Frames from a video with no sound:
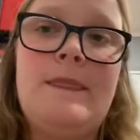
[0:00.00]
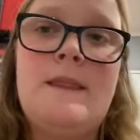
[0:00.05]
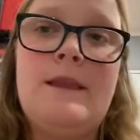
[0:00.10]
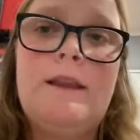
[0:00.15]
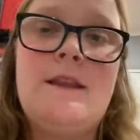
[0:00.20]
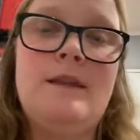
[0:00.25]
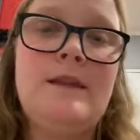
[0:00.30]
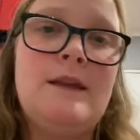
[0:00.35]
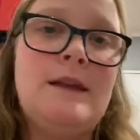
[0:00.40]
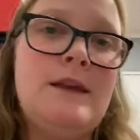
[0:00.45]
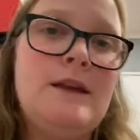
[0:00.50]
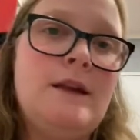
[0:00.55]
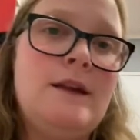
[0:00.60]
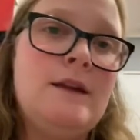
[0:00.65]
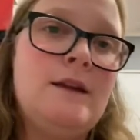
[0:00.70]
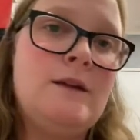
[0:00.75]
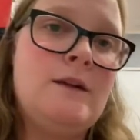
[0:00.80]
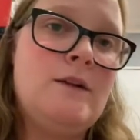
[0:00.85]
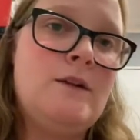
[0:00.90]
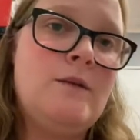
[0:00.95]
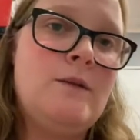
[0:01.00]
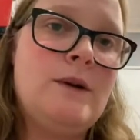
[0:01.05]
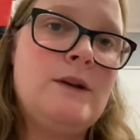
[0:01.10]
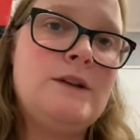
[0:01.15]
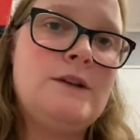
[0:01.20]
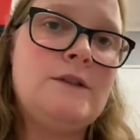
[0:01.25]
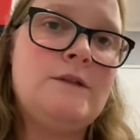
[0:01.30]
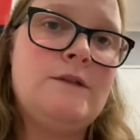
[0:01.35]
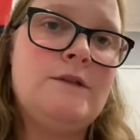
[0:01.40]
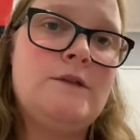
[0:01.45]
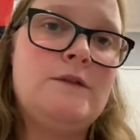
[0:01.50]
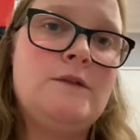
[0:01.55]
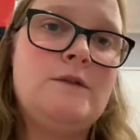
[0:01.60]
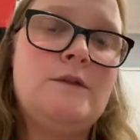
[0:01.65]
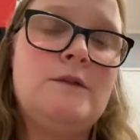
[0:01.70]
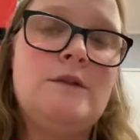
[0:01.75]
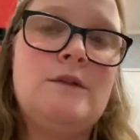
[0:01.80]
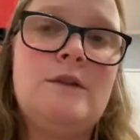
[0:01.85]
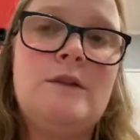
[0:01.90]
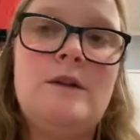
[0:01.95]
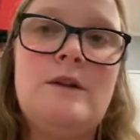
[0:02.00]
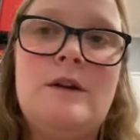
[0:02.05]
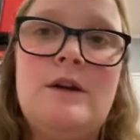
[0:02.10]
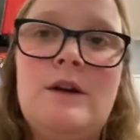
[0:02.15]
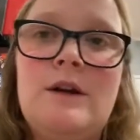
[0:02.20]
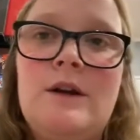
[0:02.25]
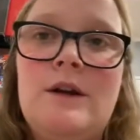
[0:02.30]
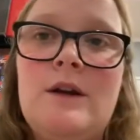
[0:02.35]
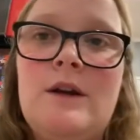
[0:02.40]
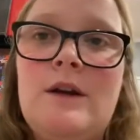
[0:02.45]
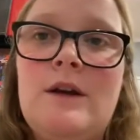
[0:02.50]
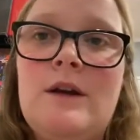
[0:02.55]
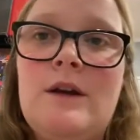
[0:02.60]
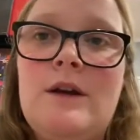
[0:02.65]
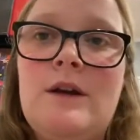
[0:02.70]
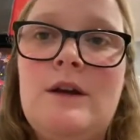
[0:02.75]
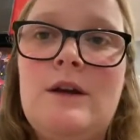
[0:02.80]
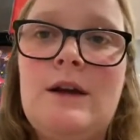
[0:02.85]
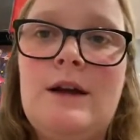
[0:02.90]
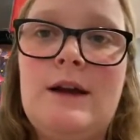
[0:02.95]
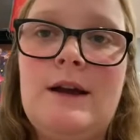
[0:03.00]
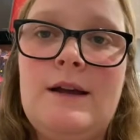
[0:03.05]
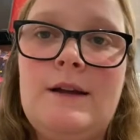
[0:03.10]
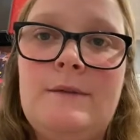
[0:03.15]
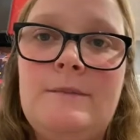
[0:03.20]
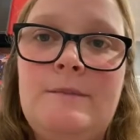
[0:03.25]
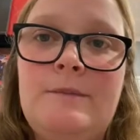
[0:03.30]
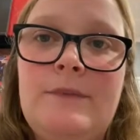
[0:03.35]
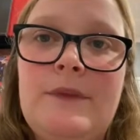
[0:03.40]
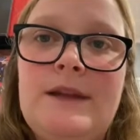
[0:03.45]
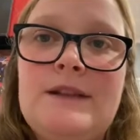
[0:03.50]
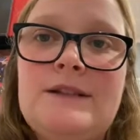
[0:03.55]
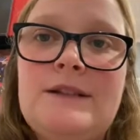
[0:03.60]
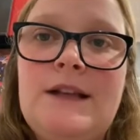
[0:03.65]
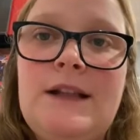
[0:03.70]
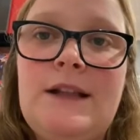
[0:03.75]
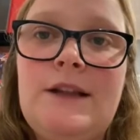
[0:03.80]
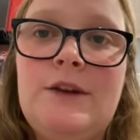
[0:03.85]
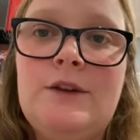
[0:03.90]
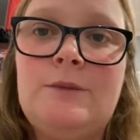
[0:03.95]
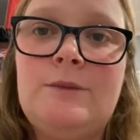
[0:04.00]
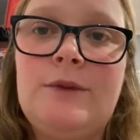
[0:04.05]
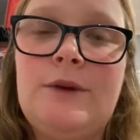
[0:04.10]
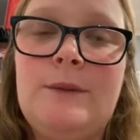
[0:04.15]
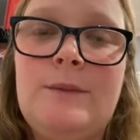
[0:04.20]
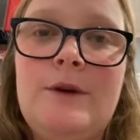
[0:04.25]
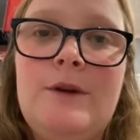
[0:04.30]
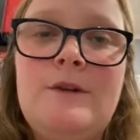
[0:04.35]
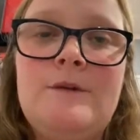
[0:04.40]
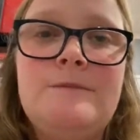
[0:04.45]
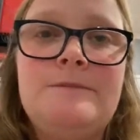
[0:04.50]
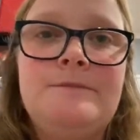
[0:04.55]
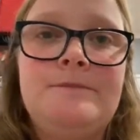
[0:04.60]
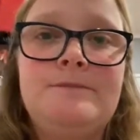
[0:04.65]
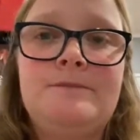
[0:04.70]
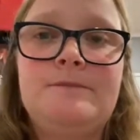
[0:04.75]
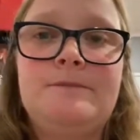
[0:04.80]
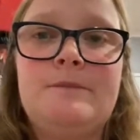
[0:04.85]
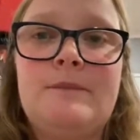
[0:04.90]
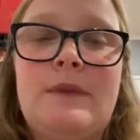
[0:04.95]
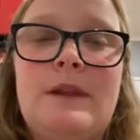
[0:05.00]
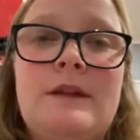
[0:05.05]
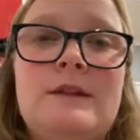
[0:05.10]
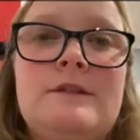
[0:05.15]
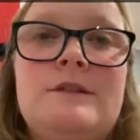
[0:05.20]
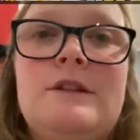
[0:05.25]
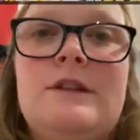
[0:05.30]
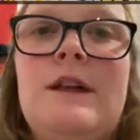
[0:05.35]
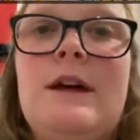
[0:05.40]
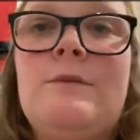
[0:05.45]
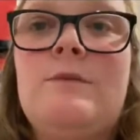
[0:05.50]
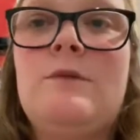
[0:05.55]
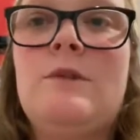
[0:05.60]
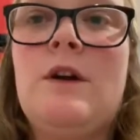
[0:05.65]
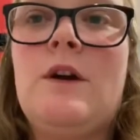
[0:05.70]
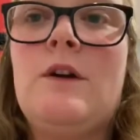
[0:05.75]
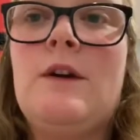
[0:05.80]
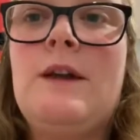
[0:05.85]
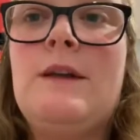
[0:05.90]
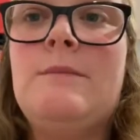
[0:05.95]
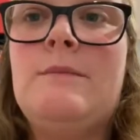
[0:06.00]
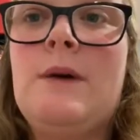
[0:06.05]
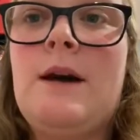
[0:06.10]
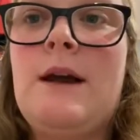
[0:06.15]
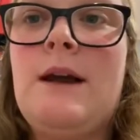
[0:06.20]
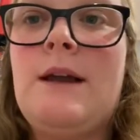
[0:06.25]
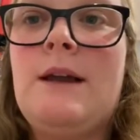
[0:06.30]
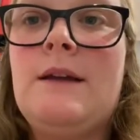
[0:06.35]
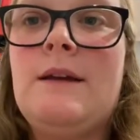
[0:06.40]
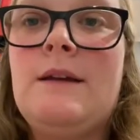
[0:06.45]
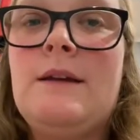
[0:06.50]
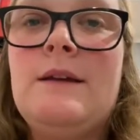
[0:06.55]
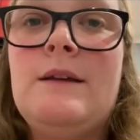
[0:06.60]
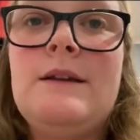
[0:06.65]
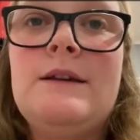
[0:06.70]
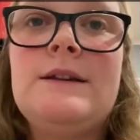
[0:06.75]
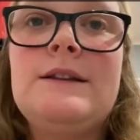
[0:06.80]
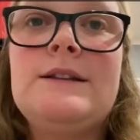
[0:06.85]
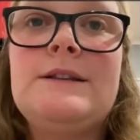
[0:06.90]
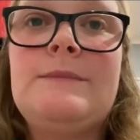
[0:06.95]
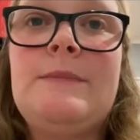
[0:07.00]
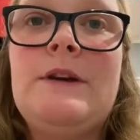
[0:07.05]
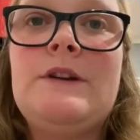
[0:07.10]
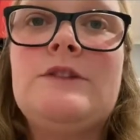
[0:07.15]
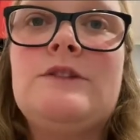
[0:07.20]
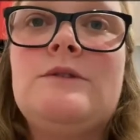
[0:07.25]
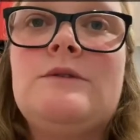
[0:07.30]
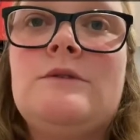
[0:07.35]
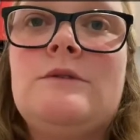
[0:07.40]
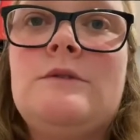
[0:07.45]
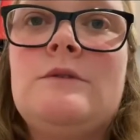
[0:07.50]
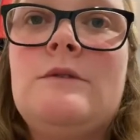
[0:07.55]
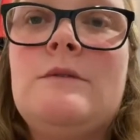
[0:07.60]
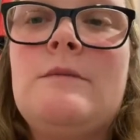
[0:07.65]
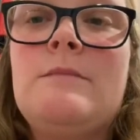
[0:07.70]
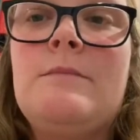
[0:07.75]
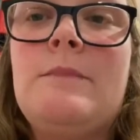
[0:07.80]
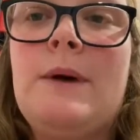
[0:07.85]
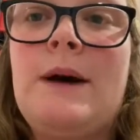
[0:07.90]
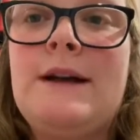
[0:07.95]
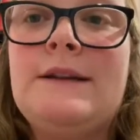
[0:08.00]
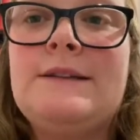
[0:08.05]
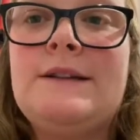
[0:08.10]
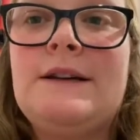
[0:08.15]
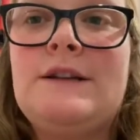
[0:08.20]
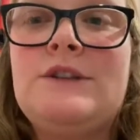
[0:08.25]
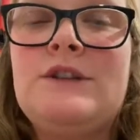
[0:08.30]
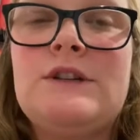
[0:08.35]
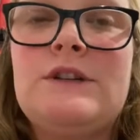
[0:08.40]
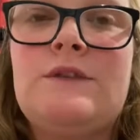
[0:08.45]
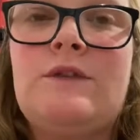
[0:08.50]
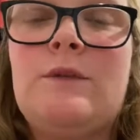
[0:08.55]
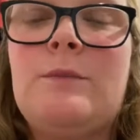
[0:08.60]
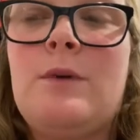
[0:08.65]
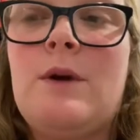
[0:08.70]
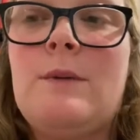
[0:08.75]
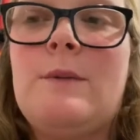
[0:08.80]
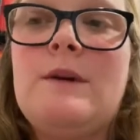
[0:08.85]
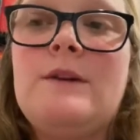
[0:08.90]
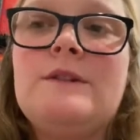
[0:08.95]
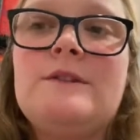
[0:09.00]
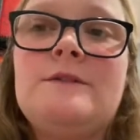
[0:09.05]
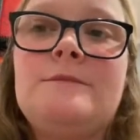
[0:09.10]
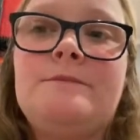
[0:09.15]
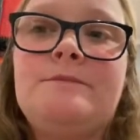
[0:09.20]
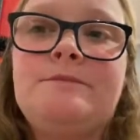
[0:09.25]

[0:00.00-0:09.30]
the wonderful um, promo. So that will go in my special binder just for promos.